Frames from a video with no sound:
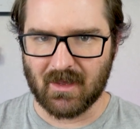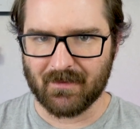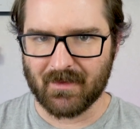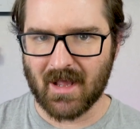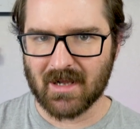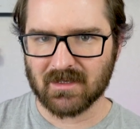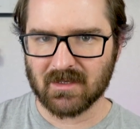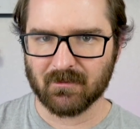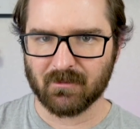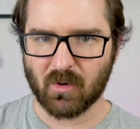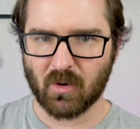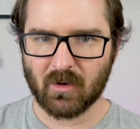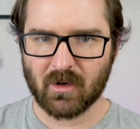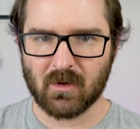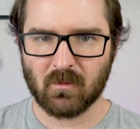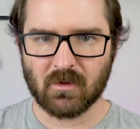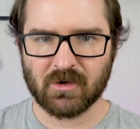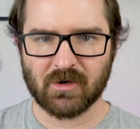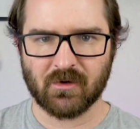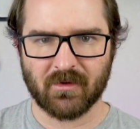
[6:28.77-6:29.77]
And that's
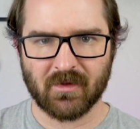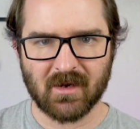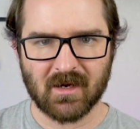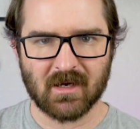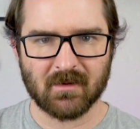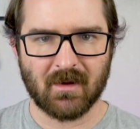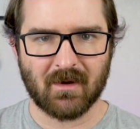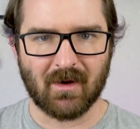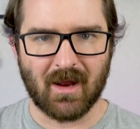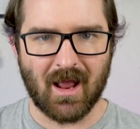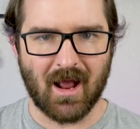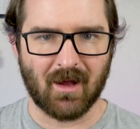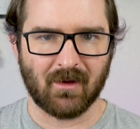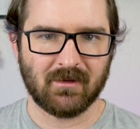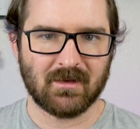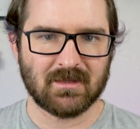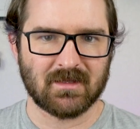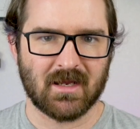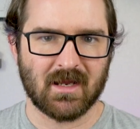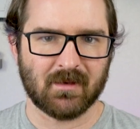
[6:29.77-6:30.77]
important when you're thinking about how
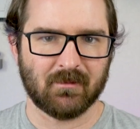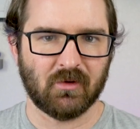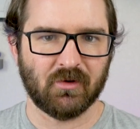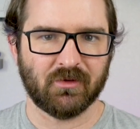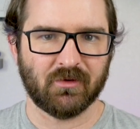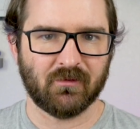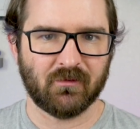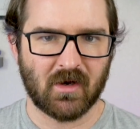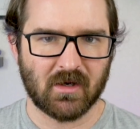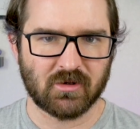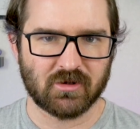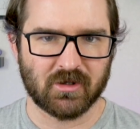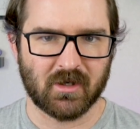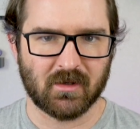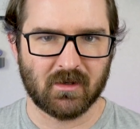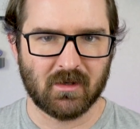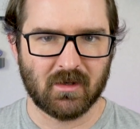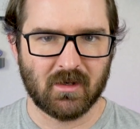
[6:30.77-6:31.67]
these animals function.